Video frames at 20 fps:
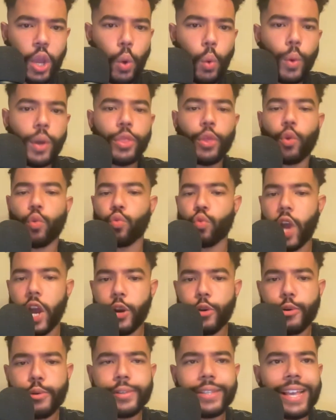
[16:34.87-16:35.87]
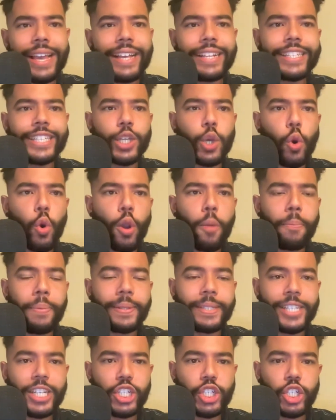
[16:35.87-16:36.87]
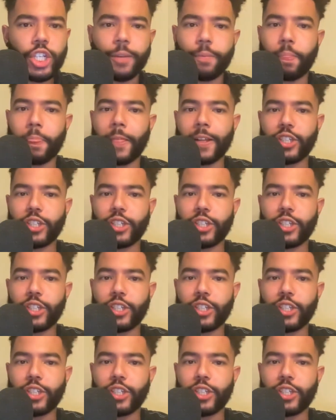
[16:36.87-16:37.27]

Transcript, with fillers: with runners in scoring position.